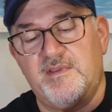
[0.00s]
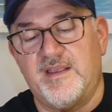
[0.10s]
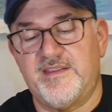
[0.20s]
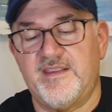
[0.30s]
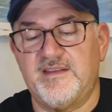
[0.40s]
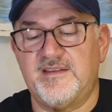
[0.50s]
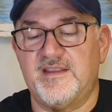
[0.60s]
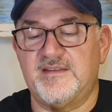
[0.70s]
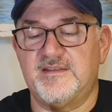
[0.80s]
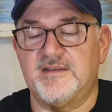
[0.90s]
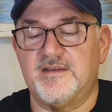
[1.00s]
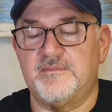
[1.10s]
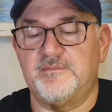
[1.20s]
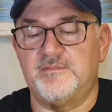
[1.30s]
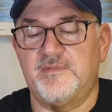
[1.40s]
I think that
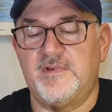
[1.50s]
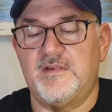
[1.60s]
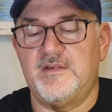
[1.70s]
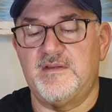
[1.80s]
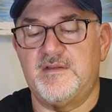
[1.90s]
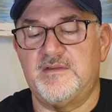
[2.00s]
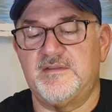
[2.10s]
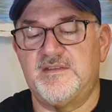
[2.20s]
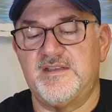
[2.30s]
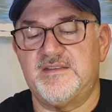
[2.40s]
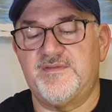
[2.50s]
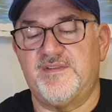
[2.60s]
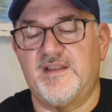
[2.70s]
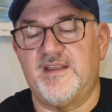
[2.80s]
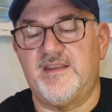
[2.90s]
this
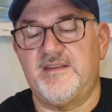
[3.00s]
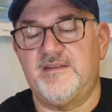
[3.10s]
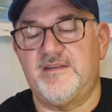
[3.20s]
fly